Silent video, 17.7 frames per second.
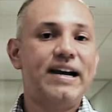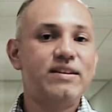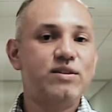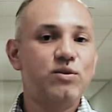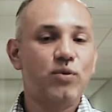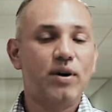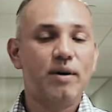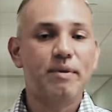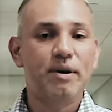
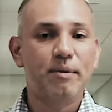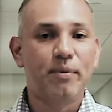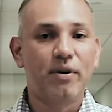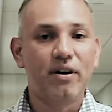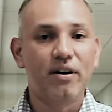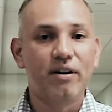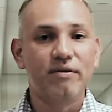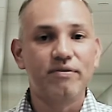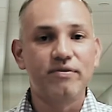as you want to be a
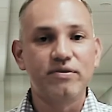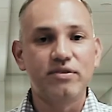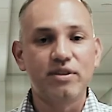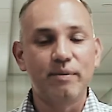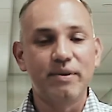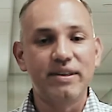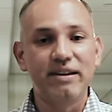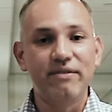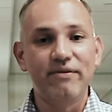part of
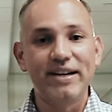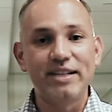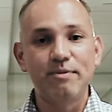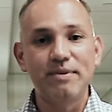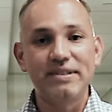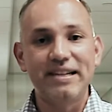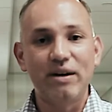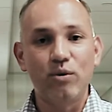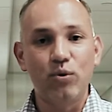some of the
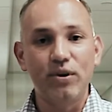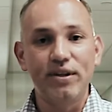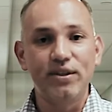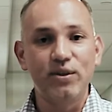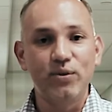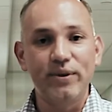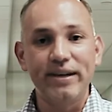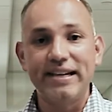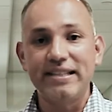investments that we're
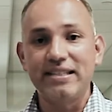doing